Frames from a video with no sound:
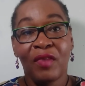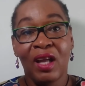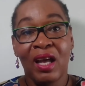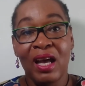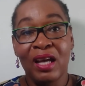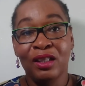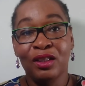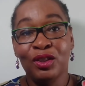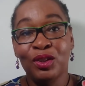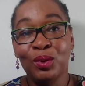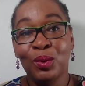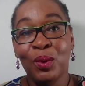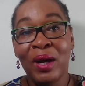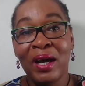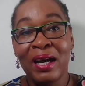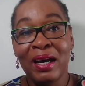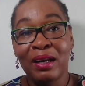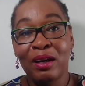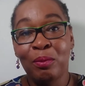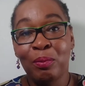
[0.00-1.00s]
And so I
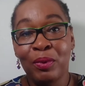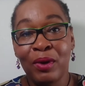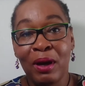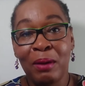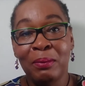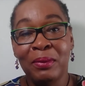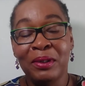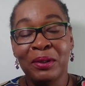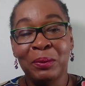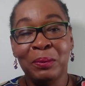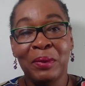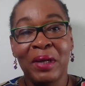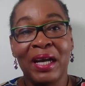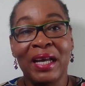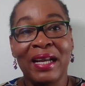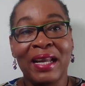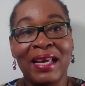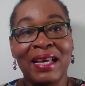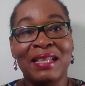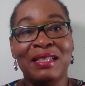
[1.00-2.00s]
had a problem
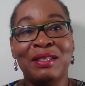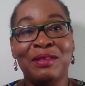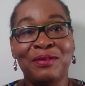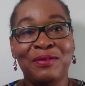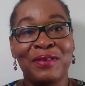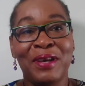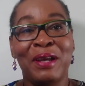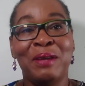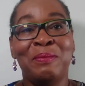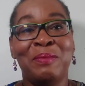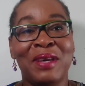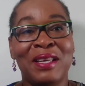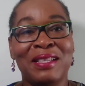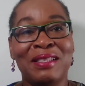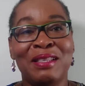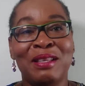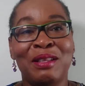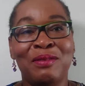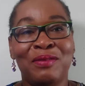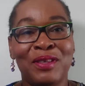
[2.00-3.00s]
and I had to find
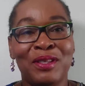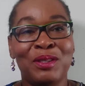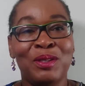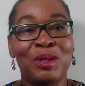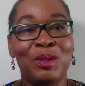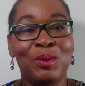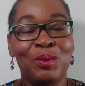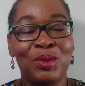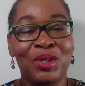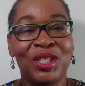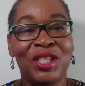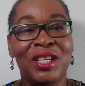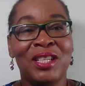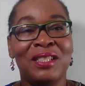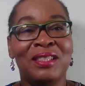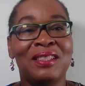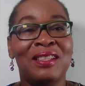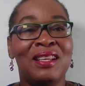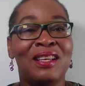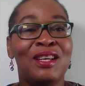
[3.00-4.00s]
myself a
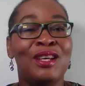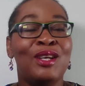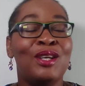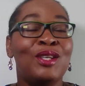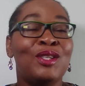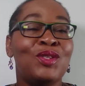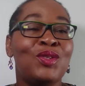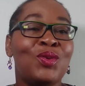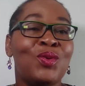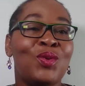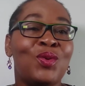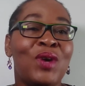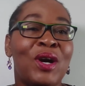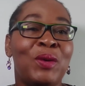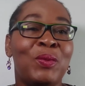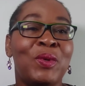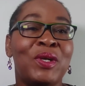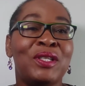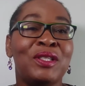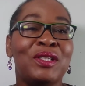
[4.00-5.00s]
solution. So I
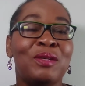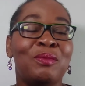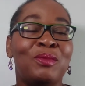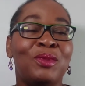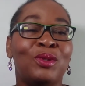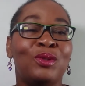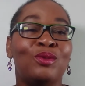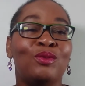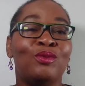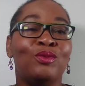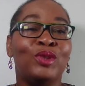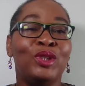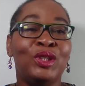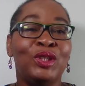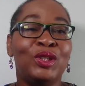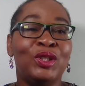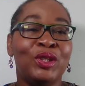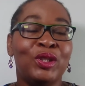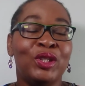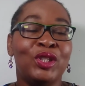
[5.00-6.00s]
went about
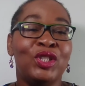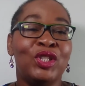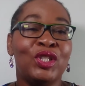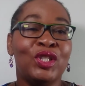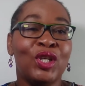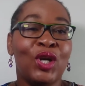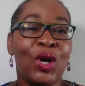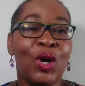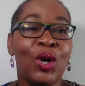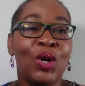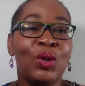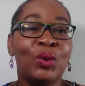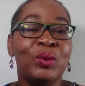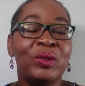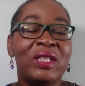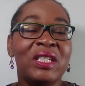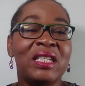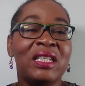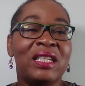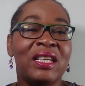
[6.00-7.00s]
researching how
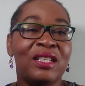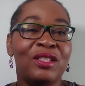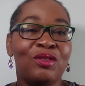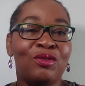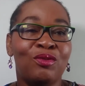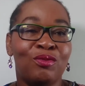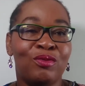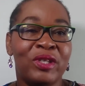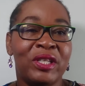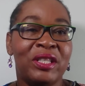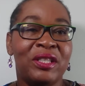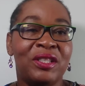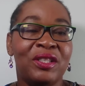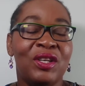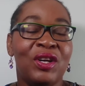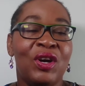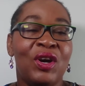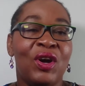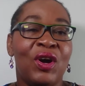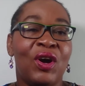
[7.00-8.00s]
to get rid
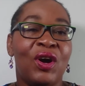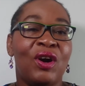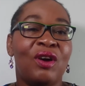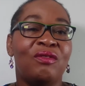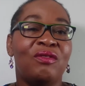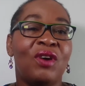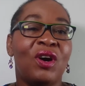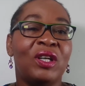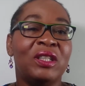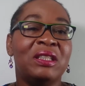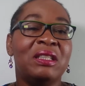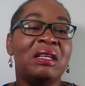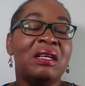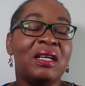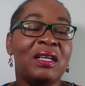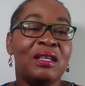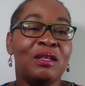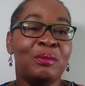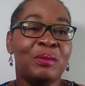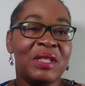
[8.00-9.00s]
of
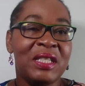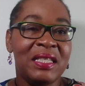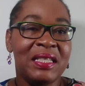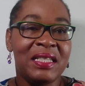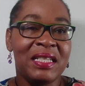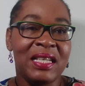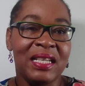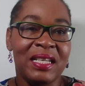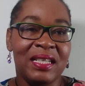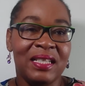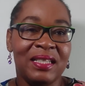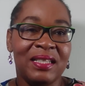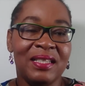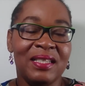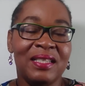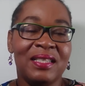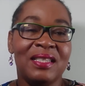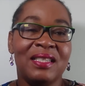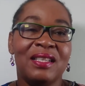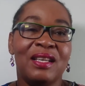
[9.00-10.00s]
underarm
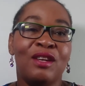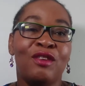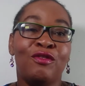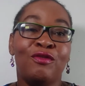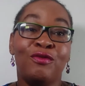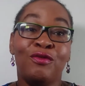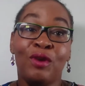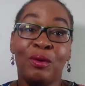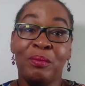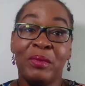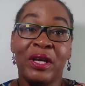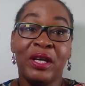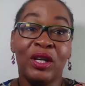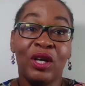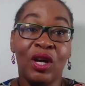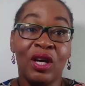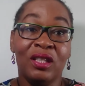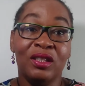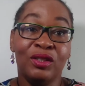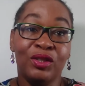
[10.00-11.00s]
stains from my
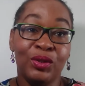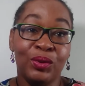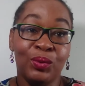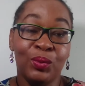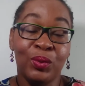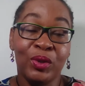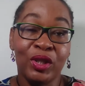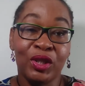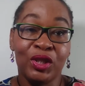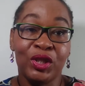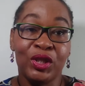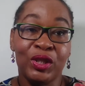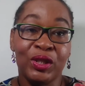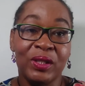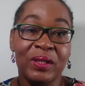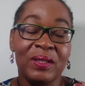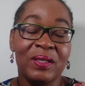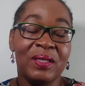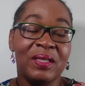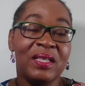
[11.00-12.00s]
cotton work
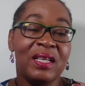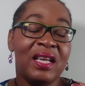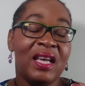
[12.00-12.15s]
shirts.